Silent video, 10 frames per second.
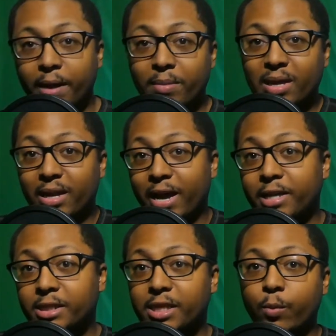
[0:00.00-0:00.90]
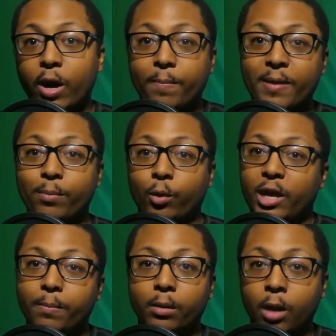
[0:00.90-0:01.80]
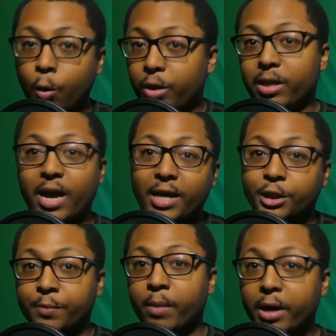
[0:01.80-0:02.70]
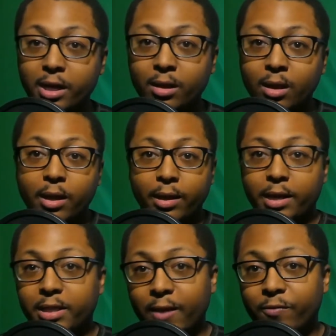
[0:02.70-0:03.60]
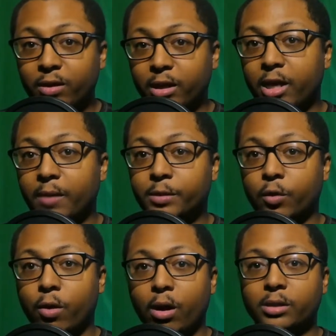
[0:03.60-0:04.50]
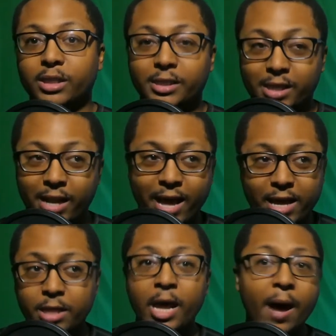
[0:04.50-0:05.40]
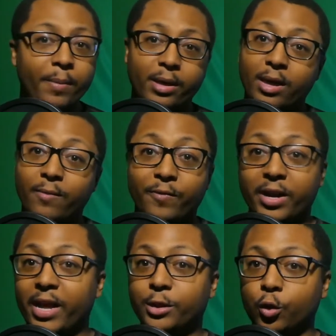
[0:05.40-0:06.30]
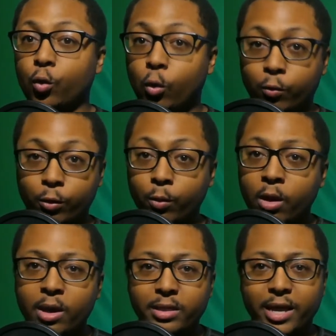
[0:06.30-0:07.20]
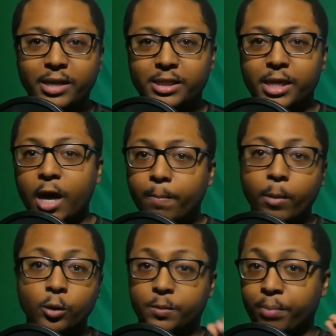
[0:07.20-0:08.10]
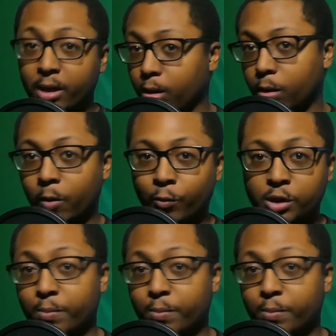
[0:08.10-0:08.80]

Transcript: I mean, I can see why people keep loaning Kaiji money. He definitely comes across as an economic and financial guru that is the utmost pillar of